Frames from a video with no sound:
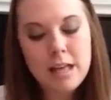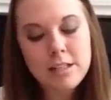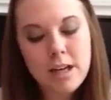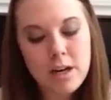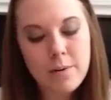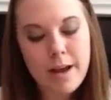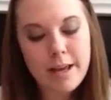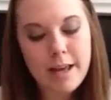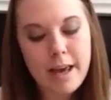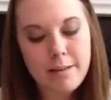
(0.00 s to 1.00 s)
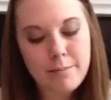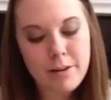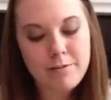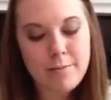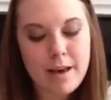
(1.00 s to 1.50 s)
total weight gain,
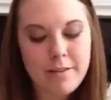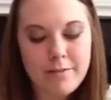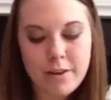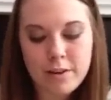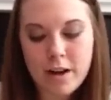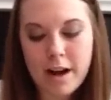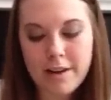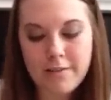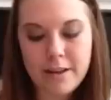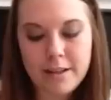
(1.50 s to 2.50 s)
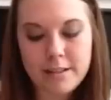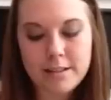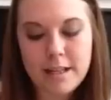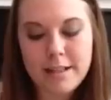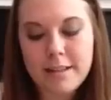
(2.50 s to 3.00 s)
movement, food
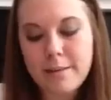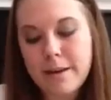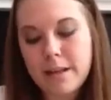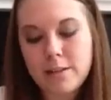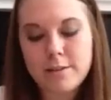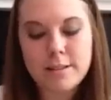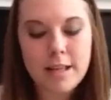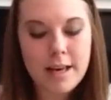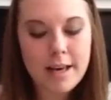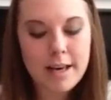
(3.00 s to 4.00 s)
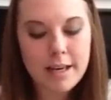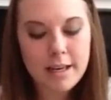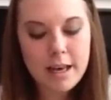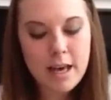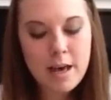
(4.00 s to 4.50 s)
cravings, anything making you sick,